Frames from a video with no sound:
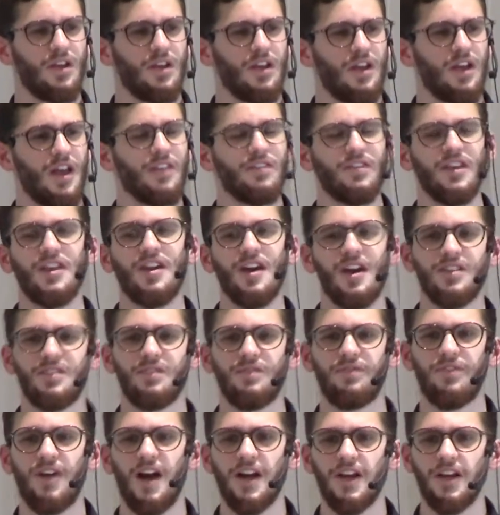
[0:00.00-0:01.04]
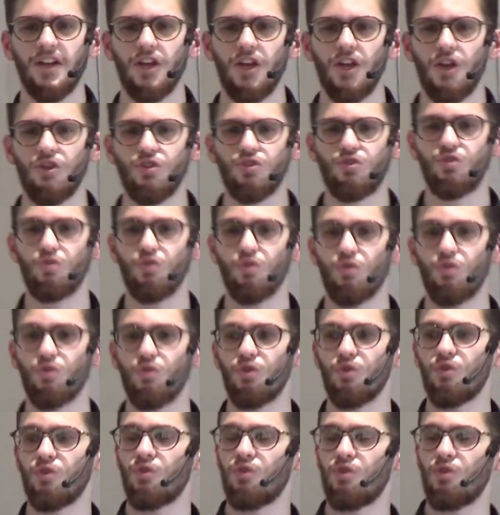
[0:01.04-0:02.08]
And they got divided into
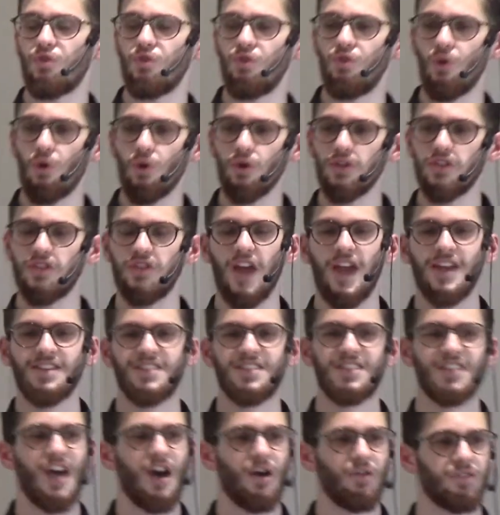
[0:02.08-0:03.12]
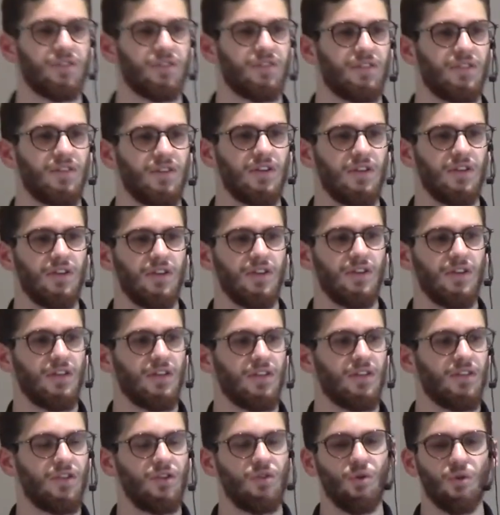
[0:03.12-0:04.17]
north and south.
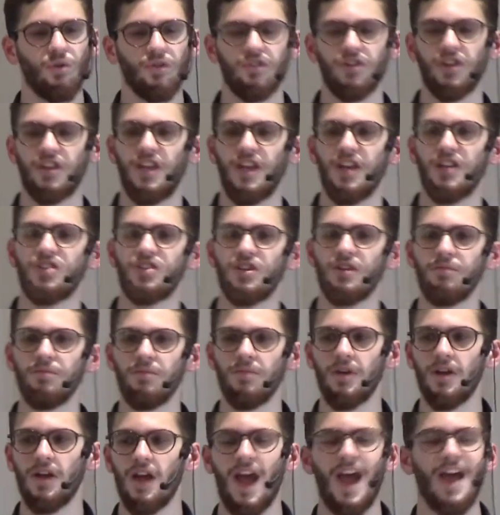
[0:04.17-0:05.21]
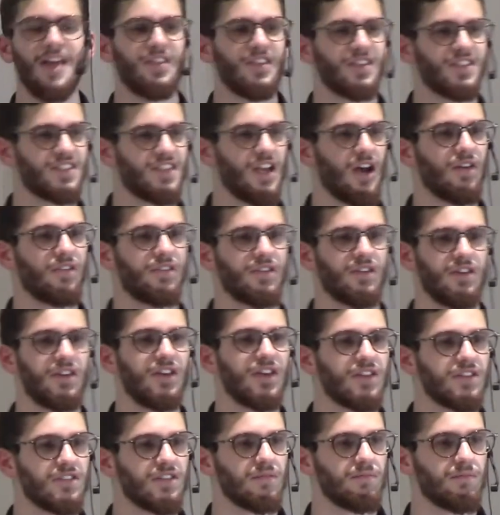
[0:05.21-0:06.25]
The northern kingdom and the southern kingdom.
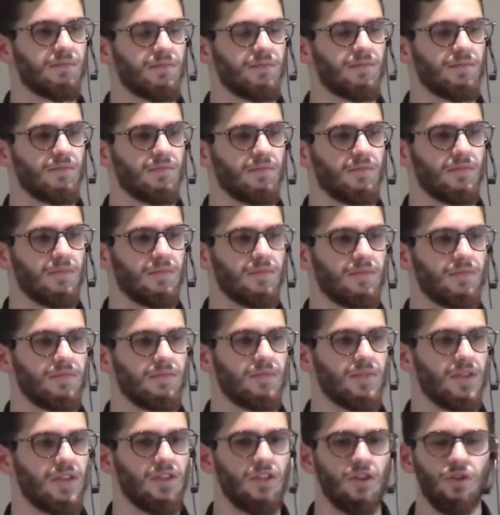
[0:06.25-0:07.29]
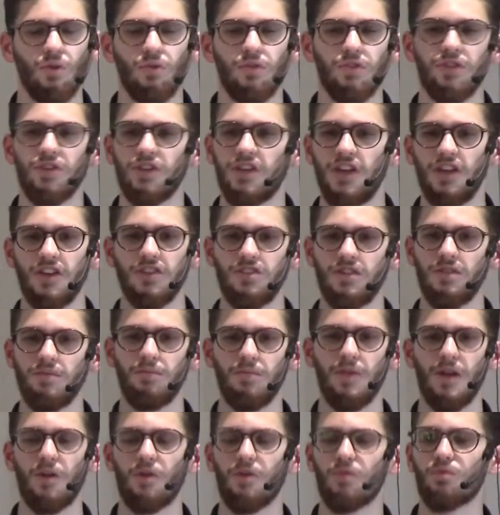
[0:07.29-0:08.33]
The northern kingdom
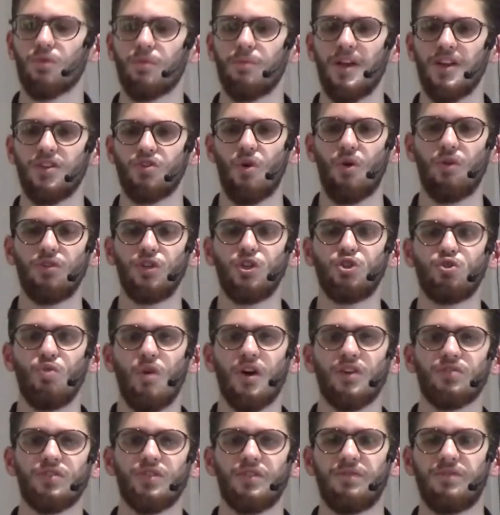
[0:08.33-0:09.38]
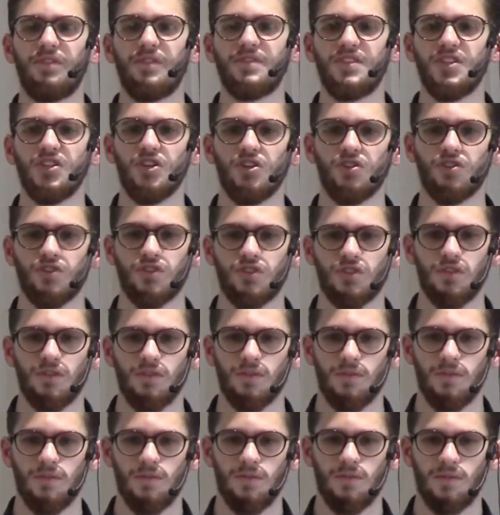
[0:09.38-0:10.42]
remained only 250 years.
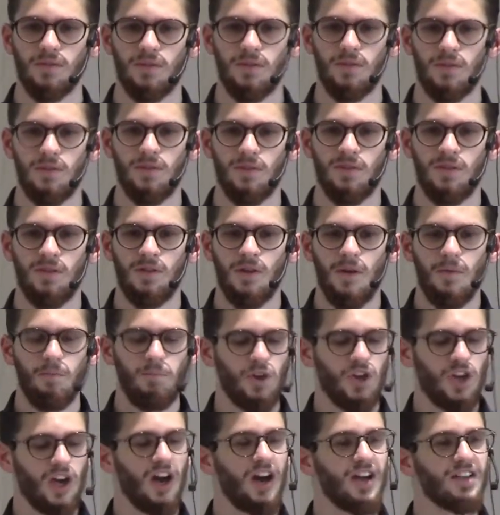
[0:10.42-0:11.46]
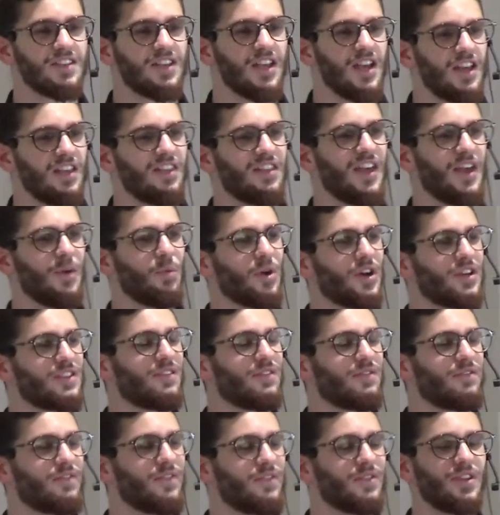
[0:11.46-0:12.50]
Because they were
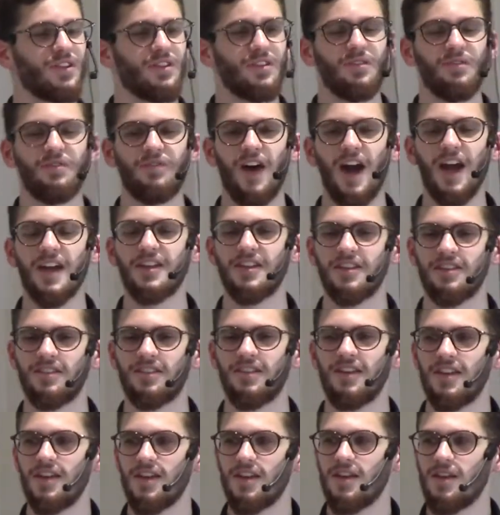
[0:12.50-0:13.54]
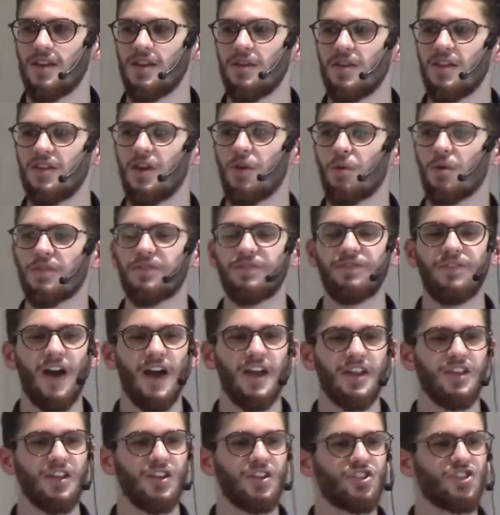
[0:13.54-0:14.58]
divided. They were
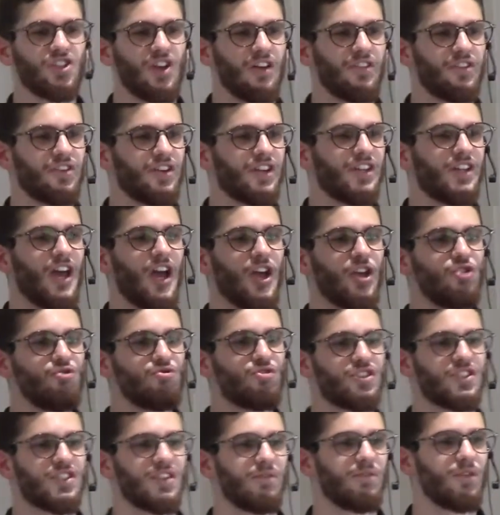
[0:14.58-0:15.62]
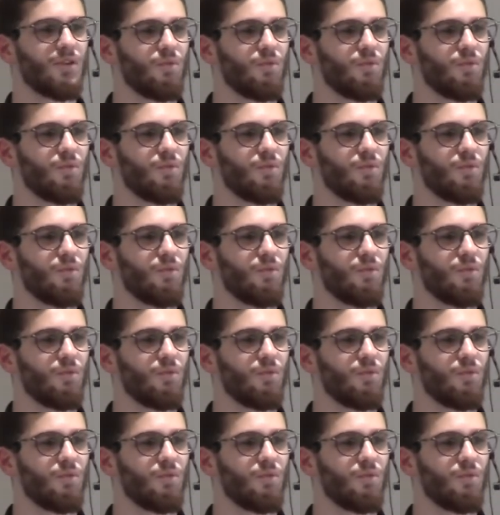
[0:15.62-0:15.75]
fighting each other in a huge civil